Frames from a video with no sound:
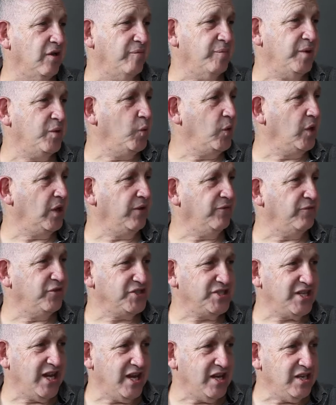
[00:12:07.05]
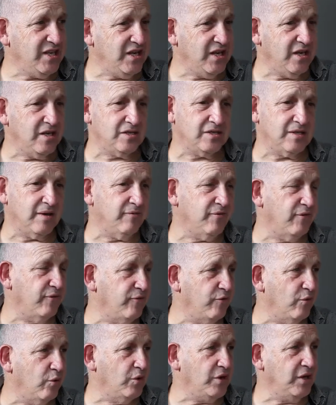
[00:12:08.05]
I've been working for 10 years, some for
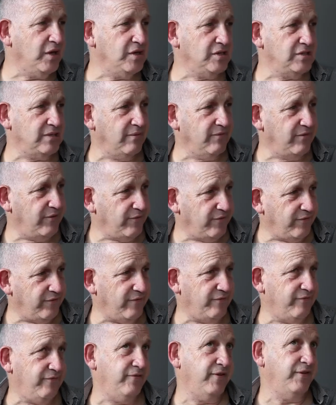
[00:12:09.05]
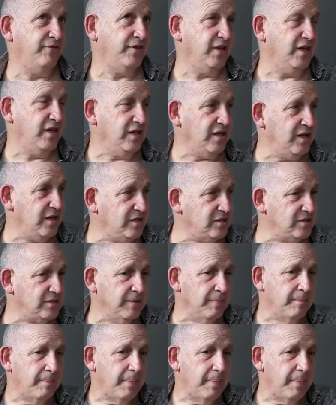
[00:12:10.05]
4 years, some for 15 years,